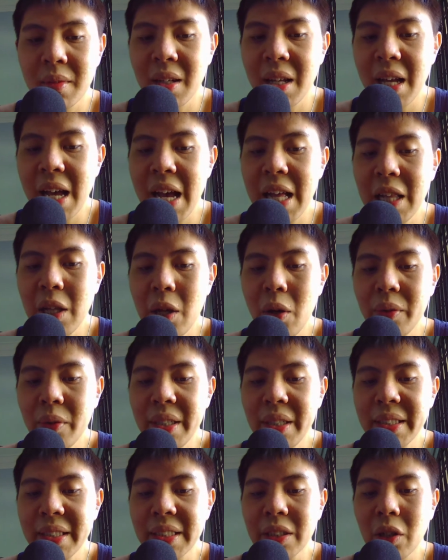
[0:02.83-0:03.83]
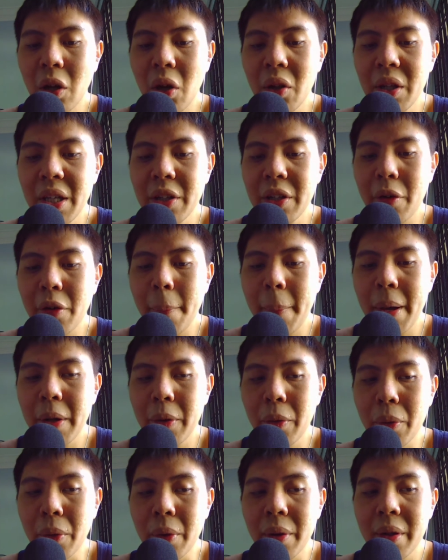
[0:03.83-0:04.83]
Hello, this is Oli the Repair
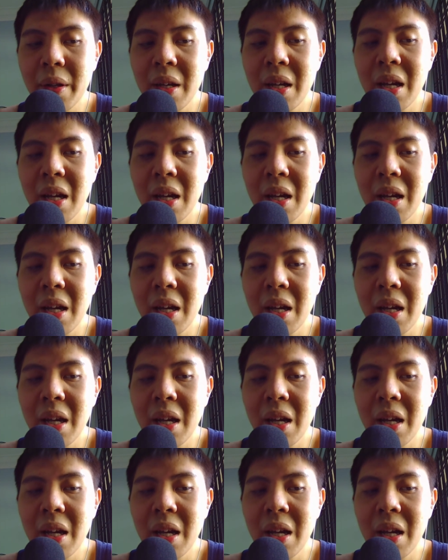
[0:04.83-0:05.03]
Dude.